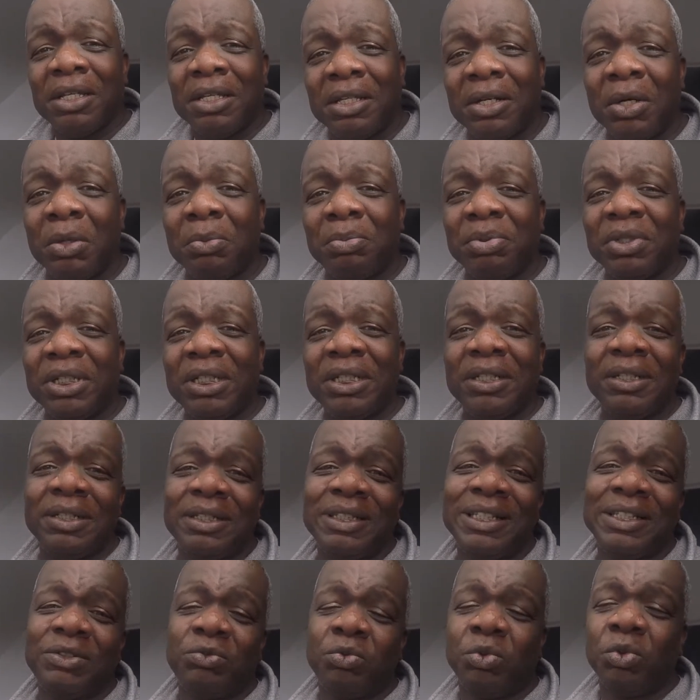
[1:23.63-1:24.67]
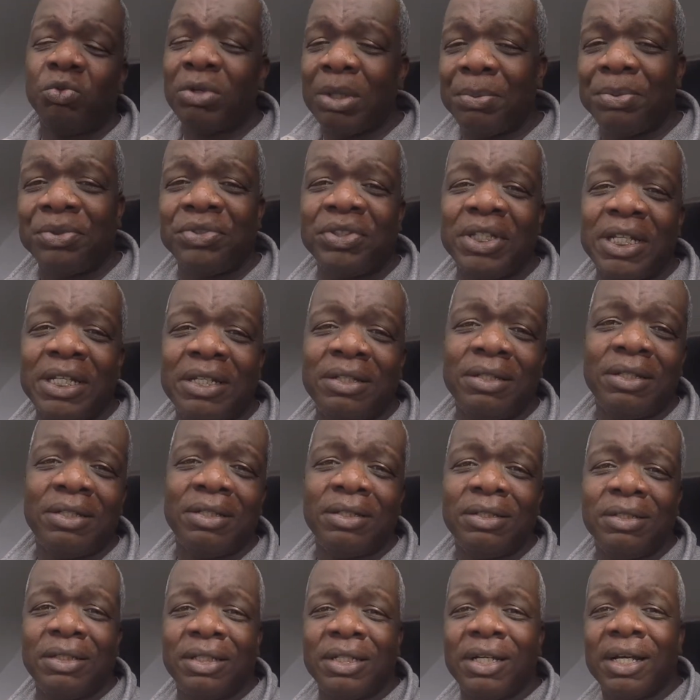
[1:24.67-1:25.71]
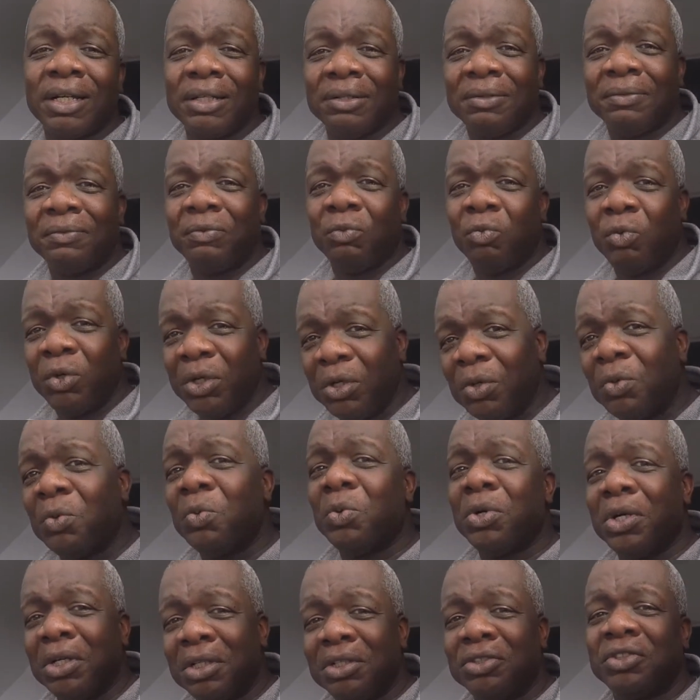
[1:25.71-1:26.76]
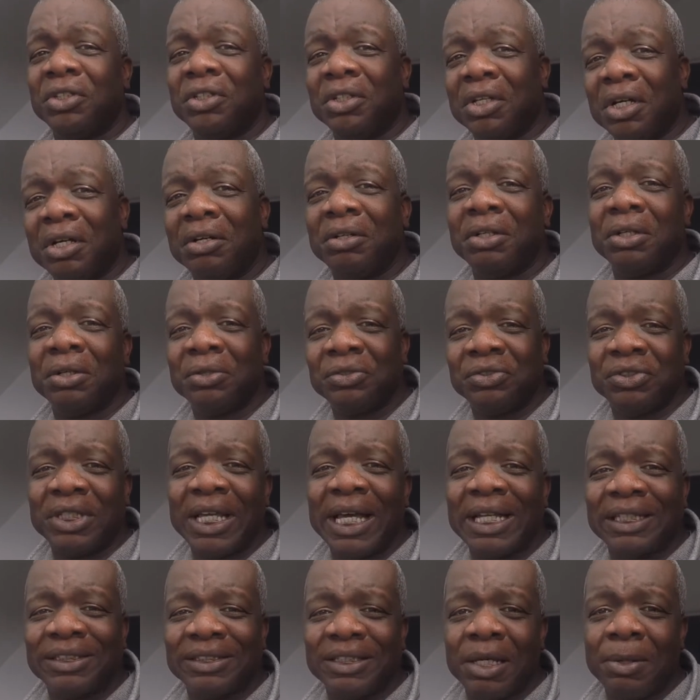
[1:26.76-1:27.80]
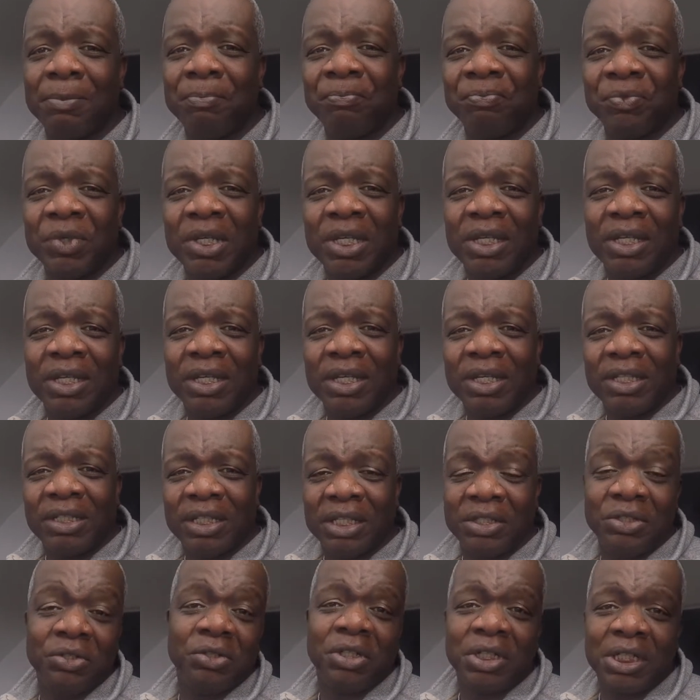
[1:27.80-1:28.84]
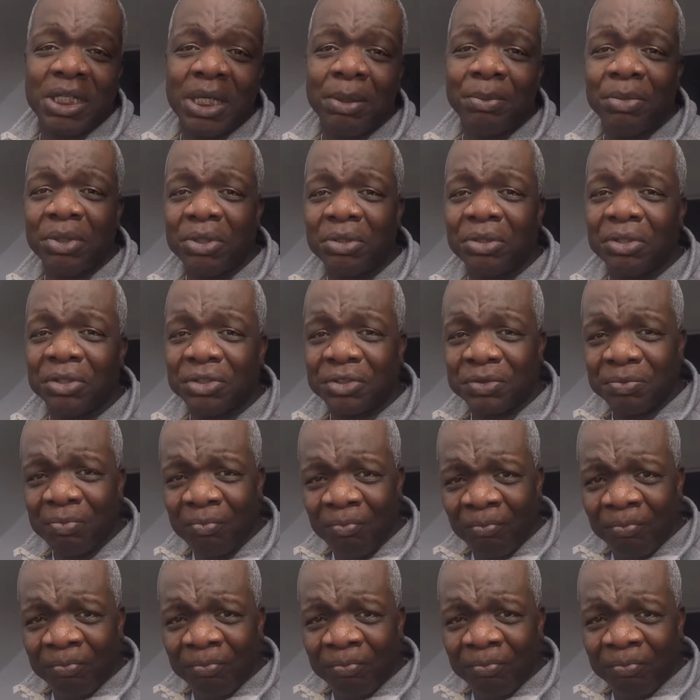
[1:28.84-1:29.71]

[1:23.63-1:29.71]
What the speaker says: hopefully this will represent the kind of real world scenarios that that you're going to come across.